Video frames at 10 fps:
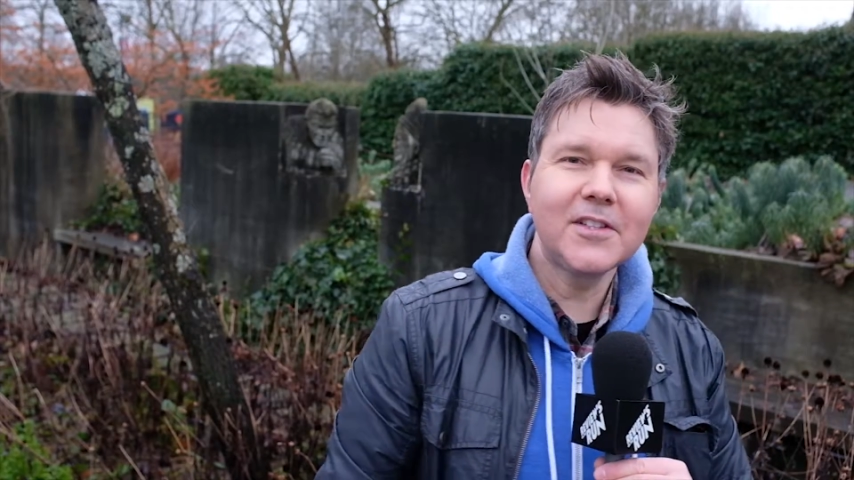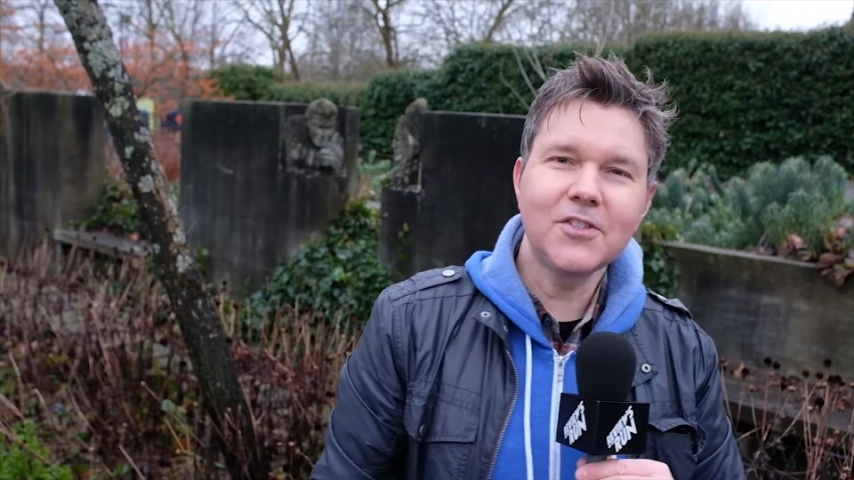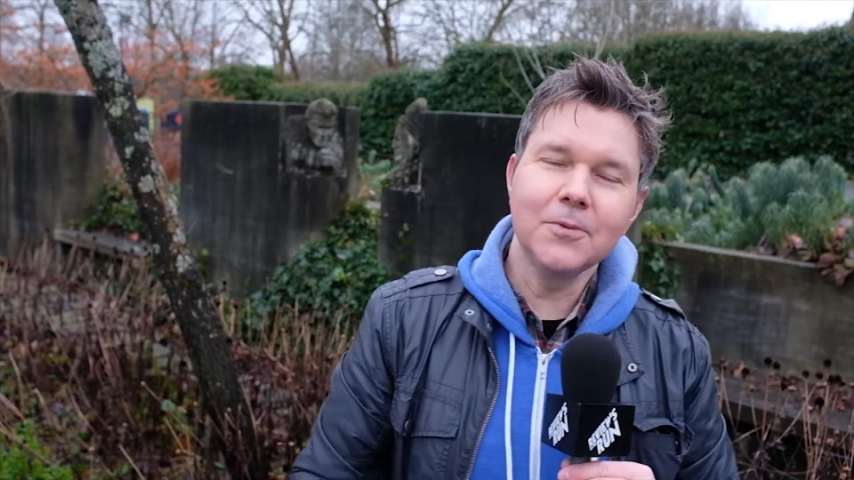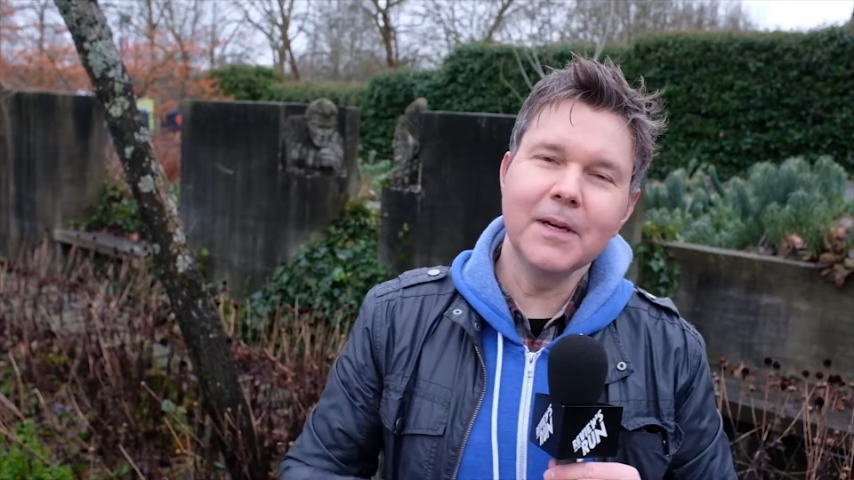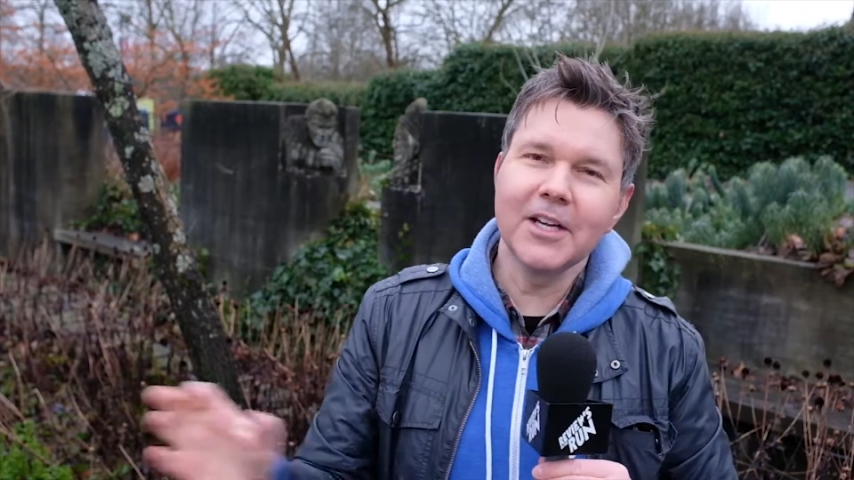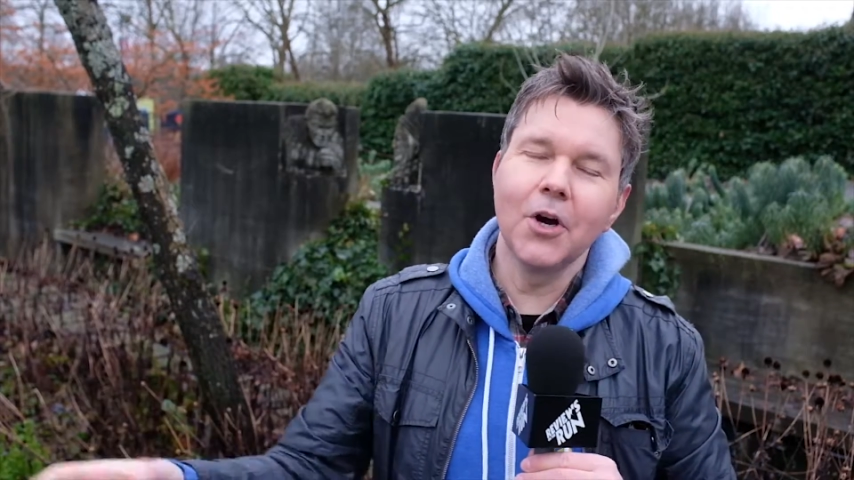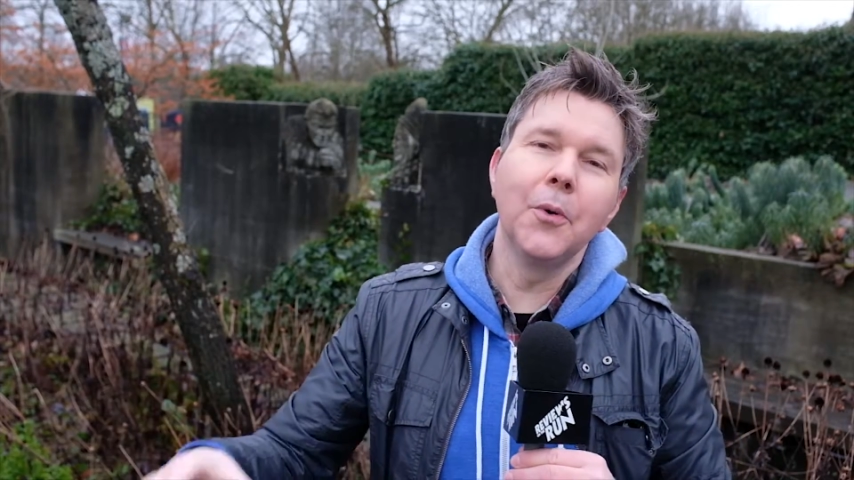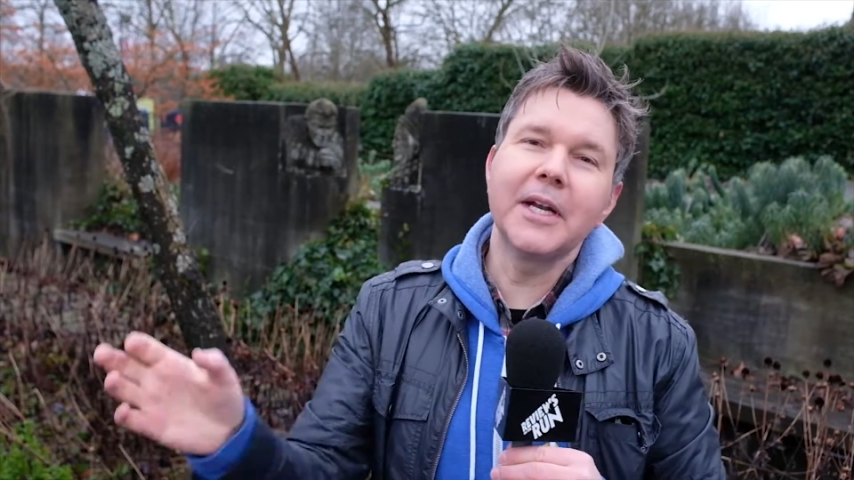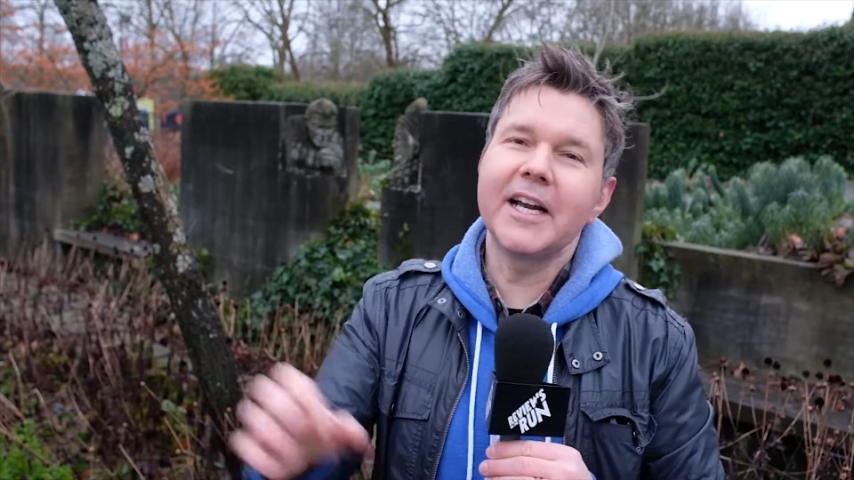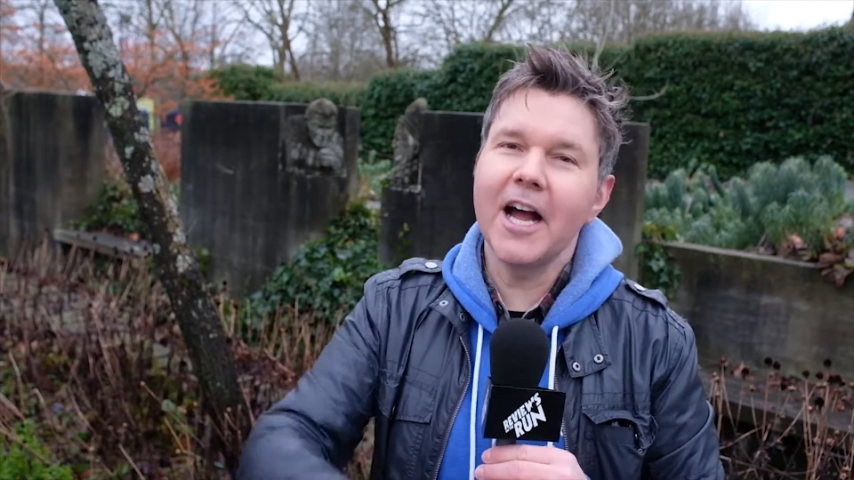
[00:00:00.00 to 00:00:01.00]
that you may go
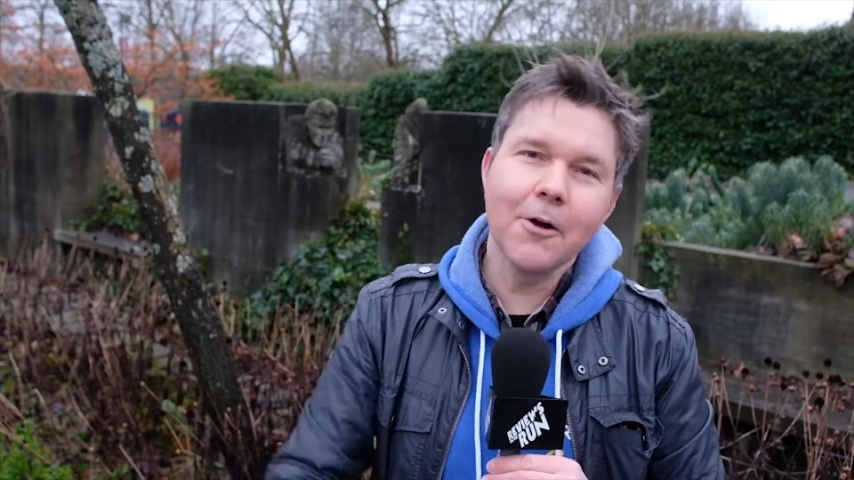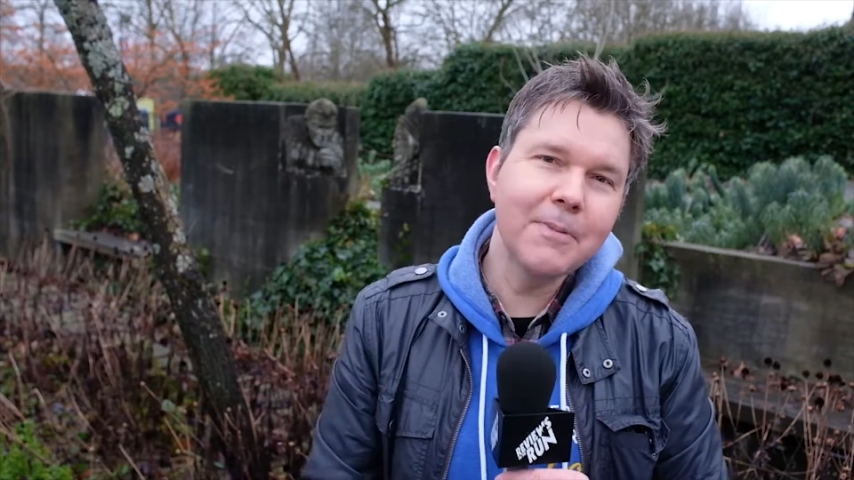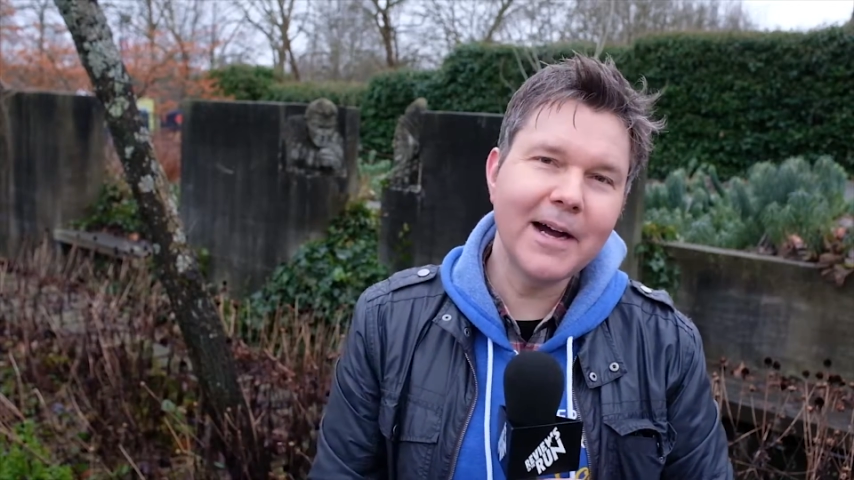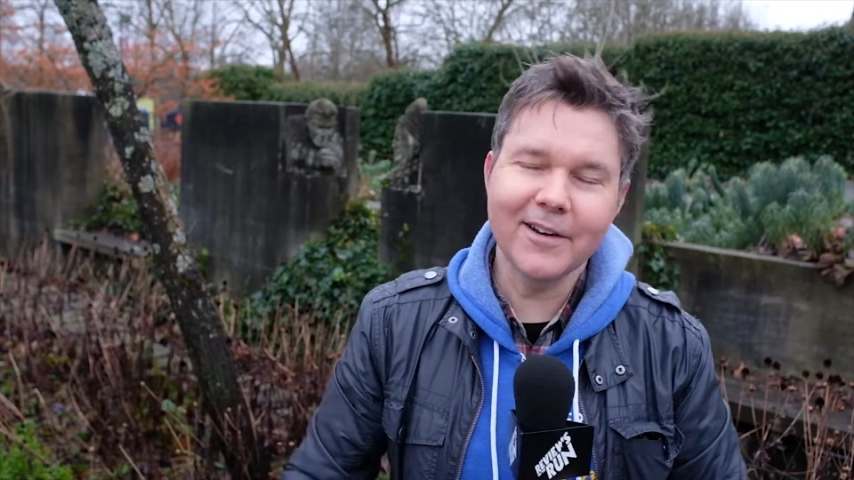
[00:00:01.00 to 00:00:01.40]
in and help out